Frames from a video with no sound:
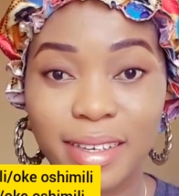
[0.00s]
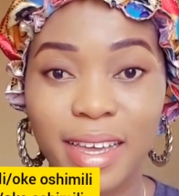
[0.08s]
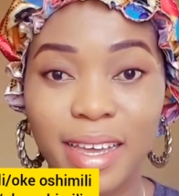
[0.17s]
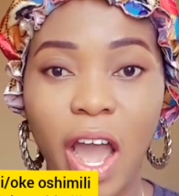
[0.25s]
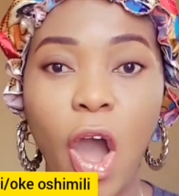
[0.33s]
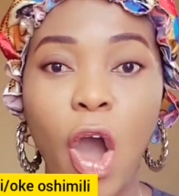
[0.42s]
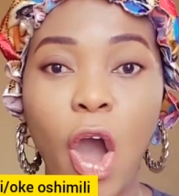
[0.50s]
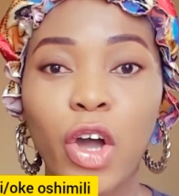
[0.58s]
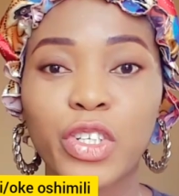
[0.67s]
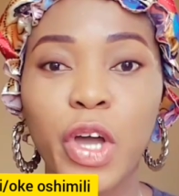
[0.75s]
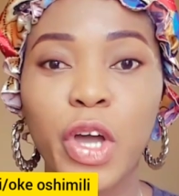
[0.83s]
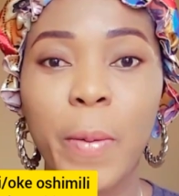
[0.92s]

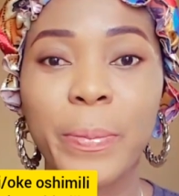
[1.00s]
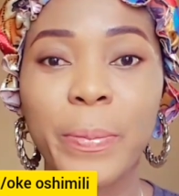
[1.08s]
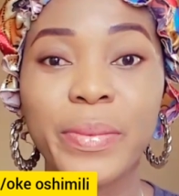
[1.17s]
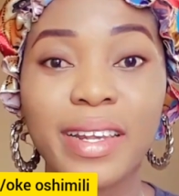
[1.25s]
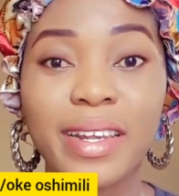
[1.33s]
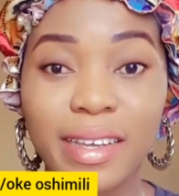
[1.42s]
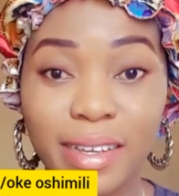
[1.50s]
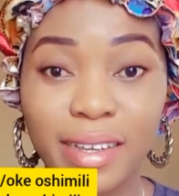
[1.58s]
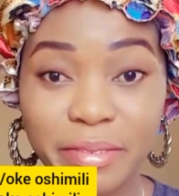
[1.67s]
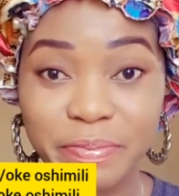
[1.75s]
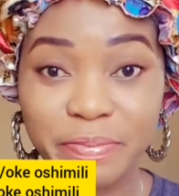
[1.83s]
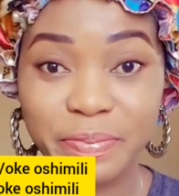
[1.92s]
Odomili.
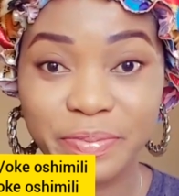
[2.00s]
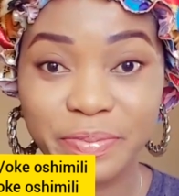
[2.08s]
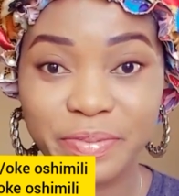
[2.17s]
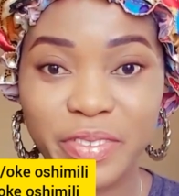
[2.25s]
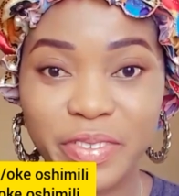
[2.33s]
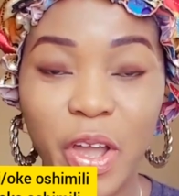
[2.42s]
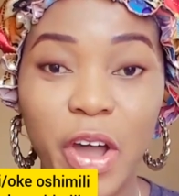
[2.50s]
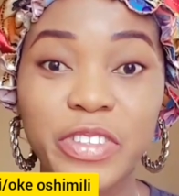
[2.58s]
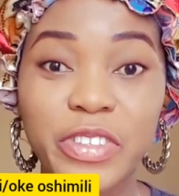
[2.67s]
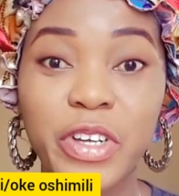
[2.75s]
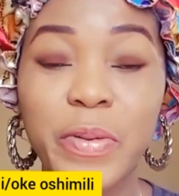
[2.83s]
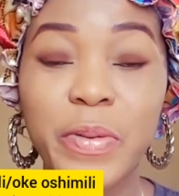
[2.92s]

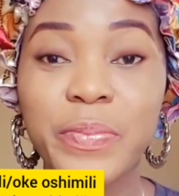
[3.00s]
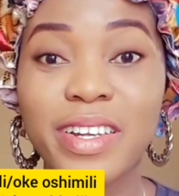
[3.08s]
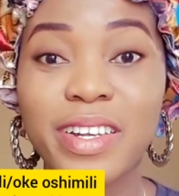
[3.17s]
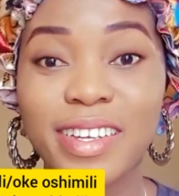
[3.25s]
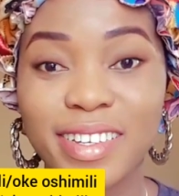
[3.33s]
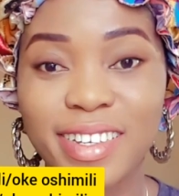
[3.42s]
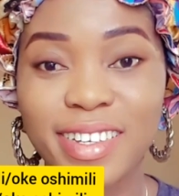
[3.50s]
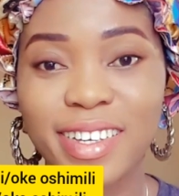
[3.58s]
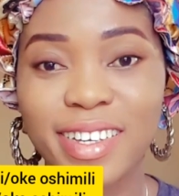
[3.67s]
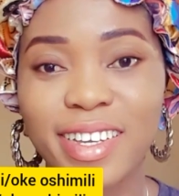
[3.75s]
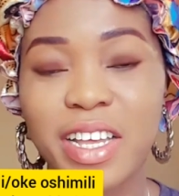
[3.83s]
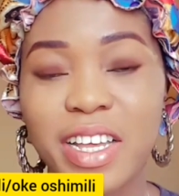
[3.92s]
Odomili.
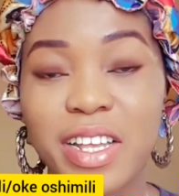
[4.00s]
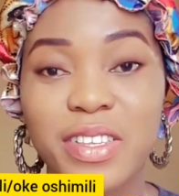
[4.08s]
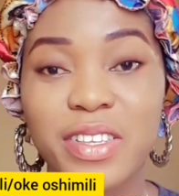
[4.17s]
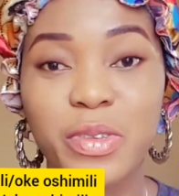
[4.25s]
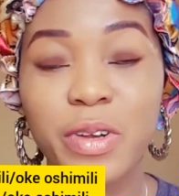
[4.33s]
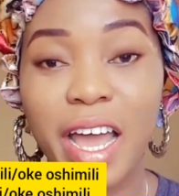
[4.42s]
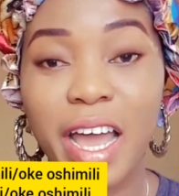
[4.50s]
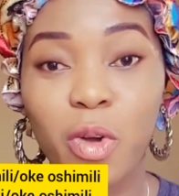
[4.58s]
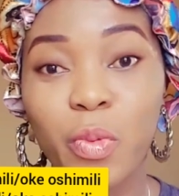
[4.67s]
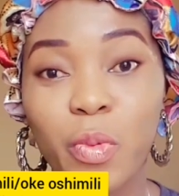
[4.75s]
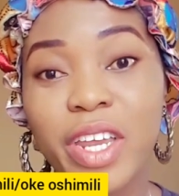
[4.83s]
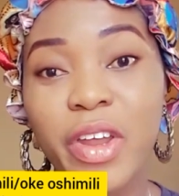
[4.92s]
So now we
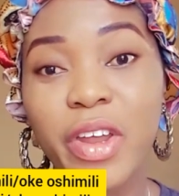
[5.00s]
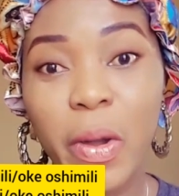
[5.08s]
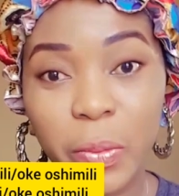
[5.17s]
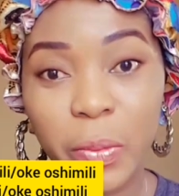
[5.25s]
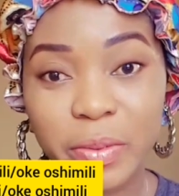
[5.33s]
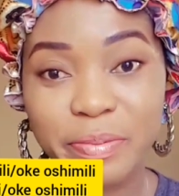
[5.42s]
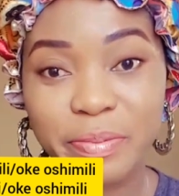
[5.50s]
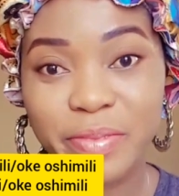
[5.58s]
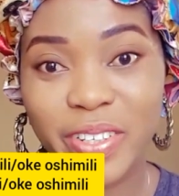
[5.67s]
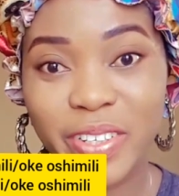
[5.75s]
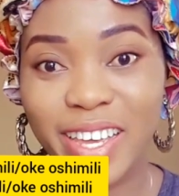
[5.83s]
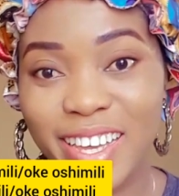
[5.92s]
know.
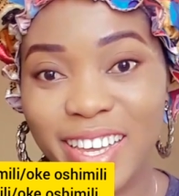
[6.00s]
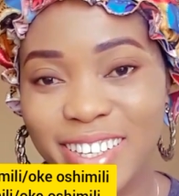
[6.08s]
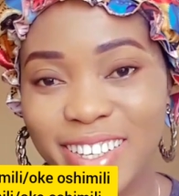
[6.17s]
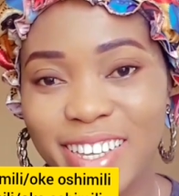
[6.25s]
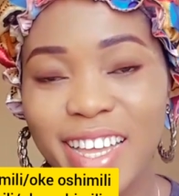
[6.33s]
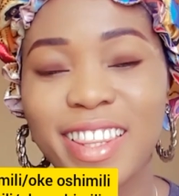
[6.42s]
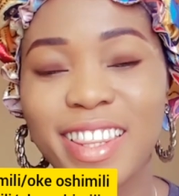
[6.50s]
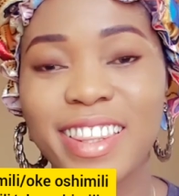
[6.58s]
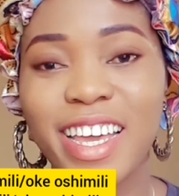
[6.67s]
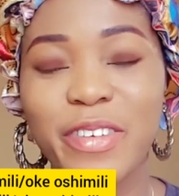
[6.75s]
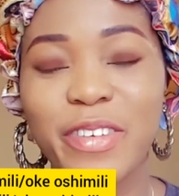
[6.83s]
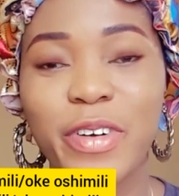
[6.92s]
Okay? Thank you
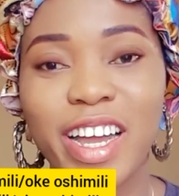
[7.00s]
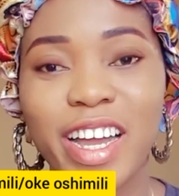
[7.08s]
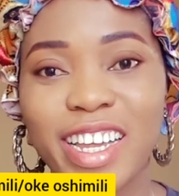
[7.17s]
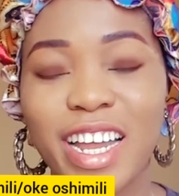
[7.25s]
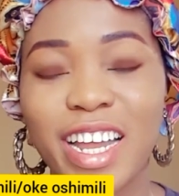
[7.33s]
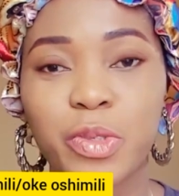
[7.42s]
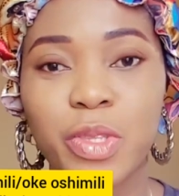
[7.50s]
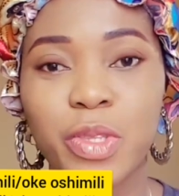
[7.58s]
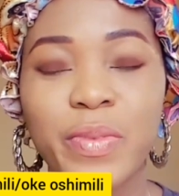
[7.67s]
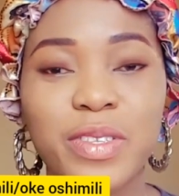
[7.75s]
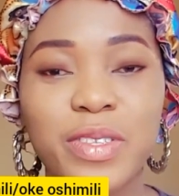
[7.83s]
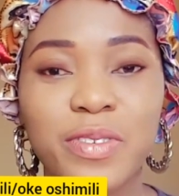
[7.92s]
for hanging out with me
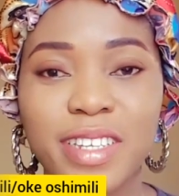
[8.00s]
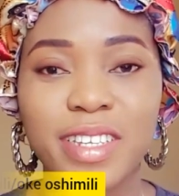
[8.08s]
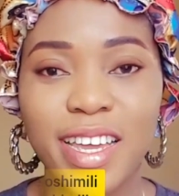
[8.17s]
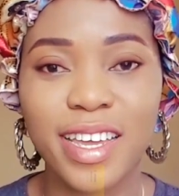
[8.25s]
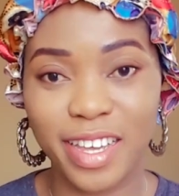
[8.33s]
today.